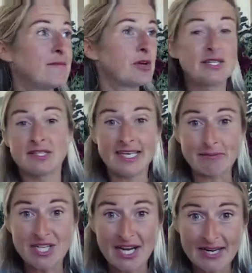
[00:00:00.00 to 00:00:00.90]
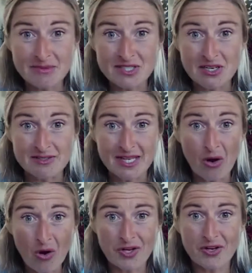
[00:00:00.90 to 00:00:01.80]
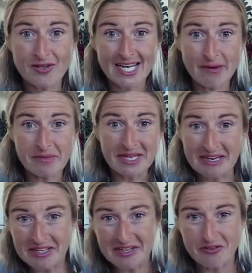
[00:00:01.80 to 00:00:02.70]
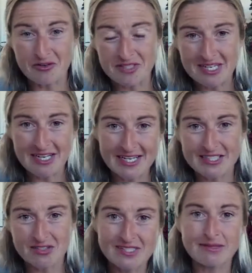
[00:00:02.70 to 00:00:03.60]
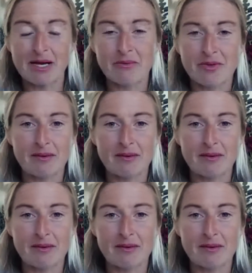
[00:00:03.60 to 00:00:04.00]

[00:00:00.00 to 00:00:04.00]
In the same time zone, it's like, oh, you could help me. I've got these clients who need some help with that.